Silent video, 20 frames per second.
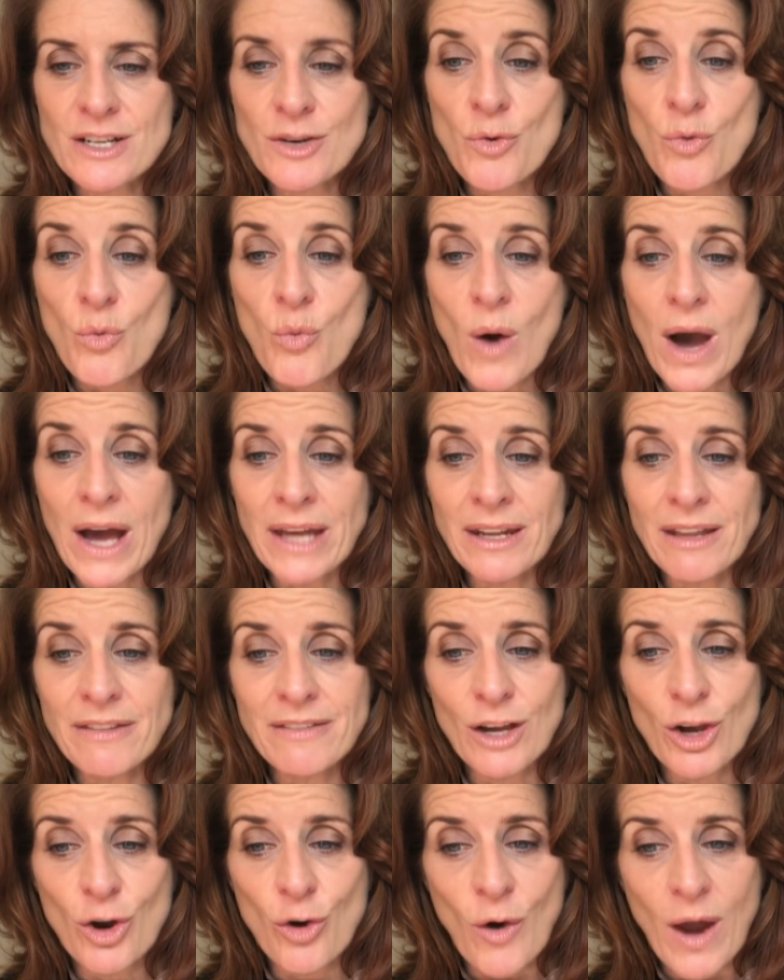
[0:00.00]
It won
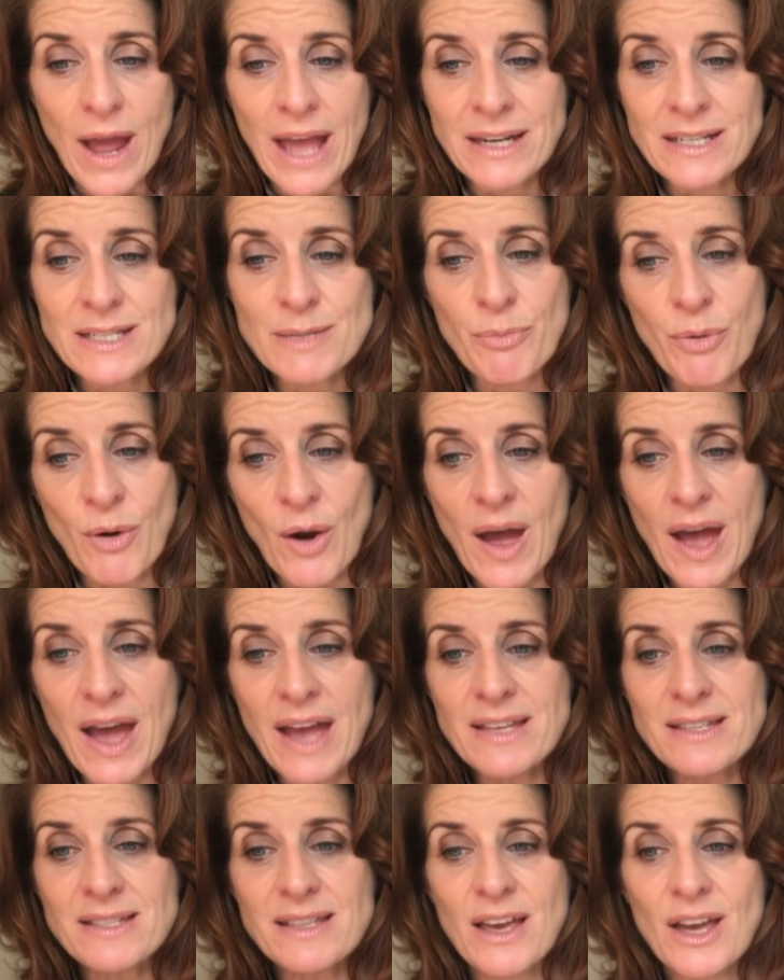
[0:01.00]
the grand
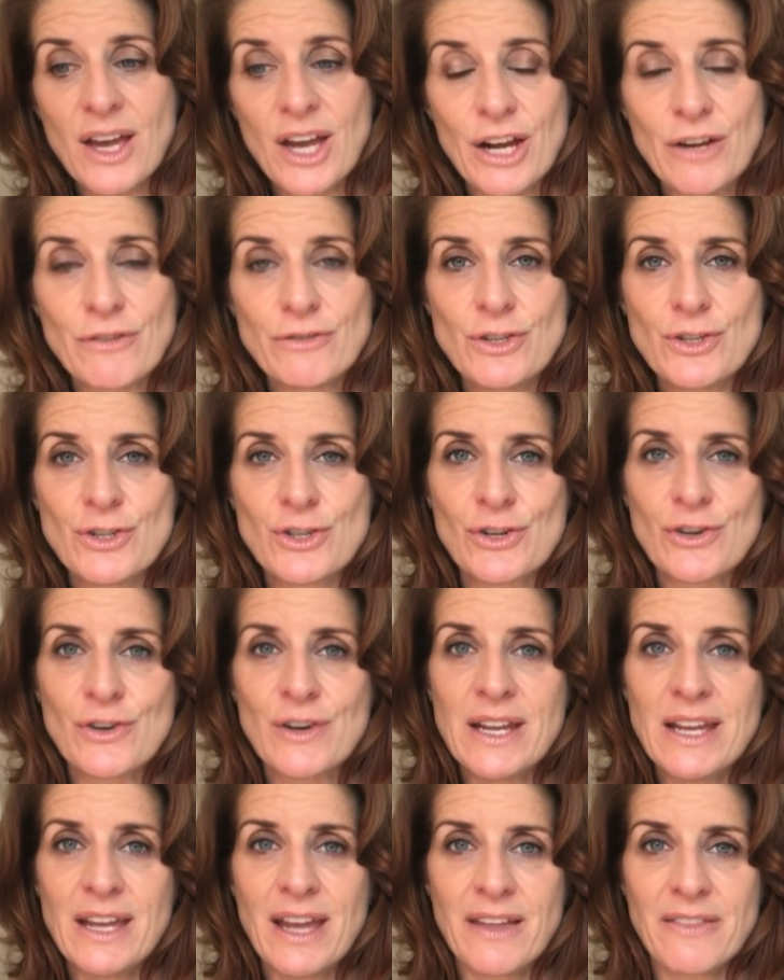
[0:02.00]
prize of the
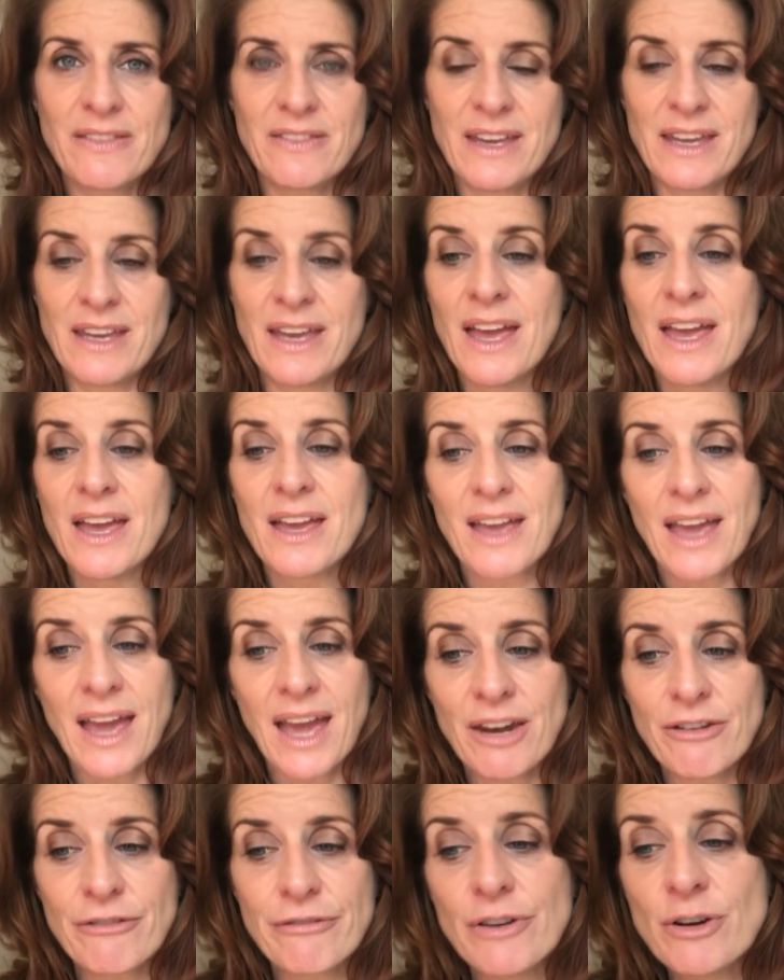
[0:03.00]
jury at the
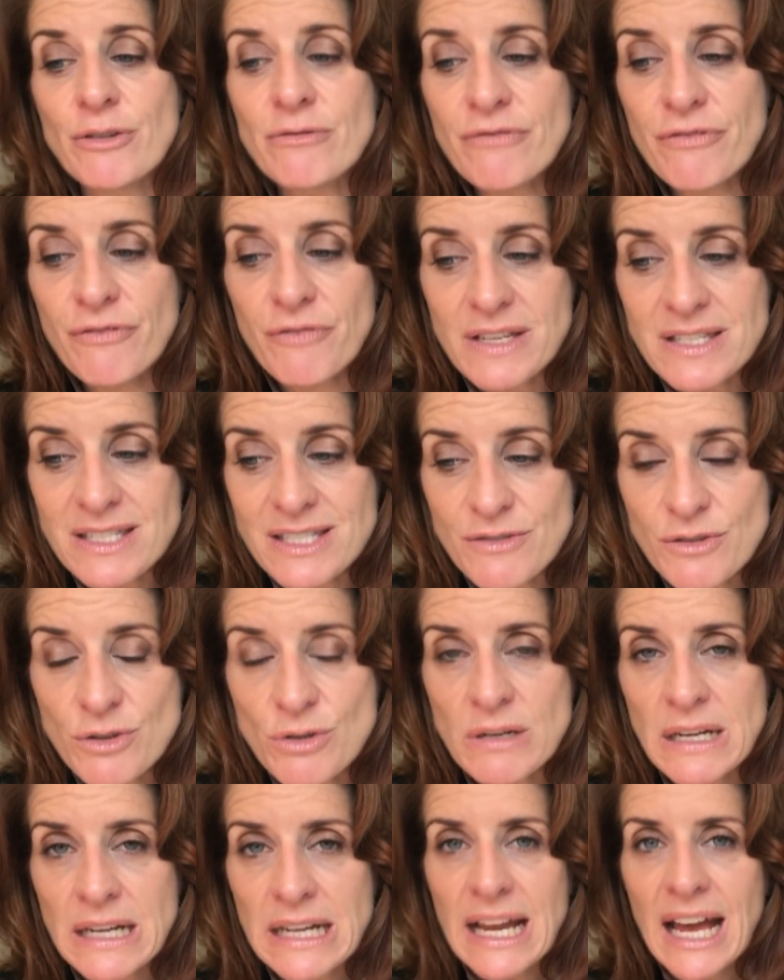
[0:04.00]
Cannes Film
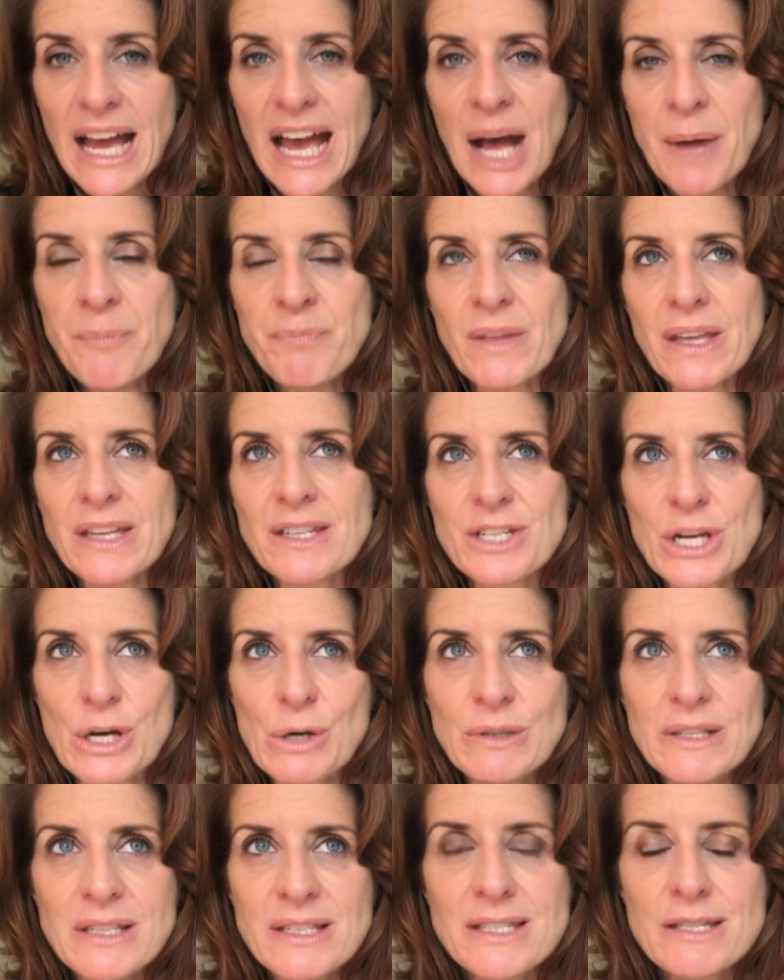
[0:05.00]
Festival.
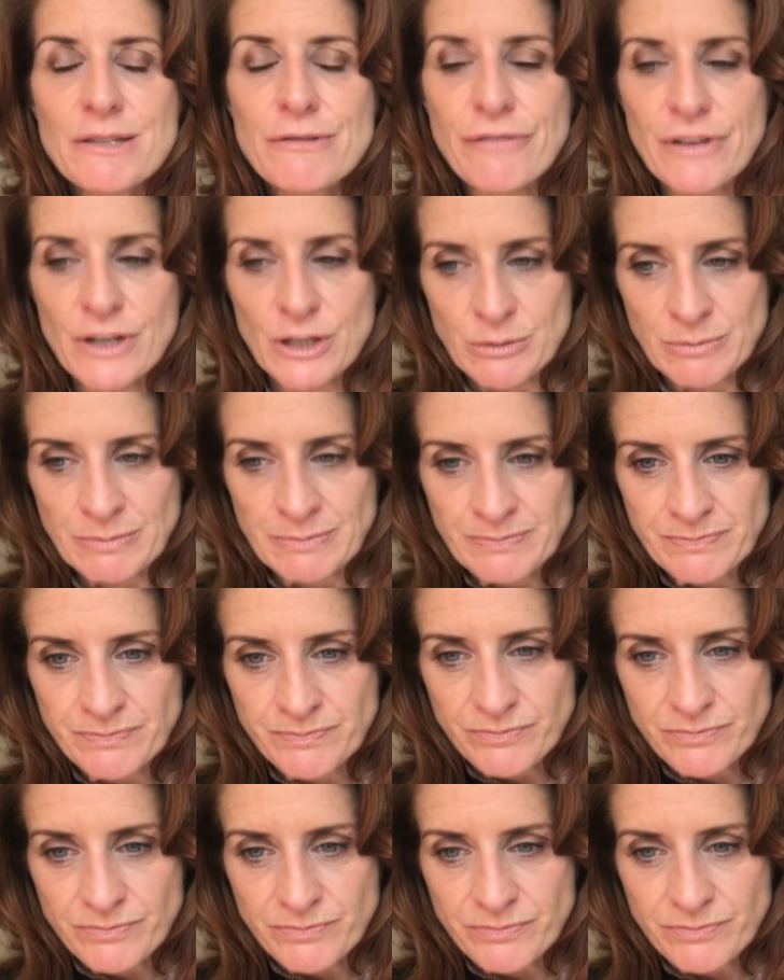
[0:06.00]
Dolan's film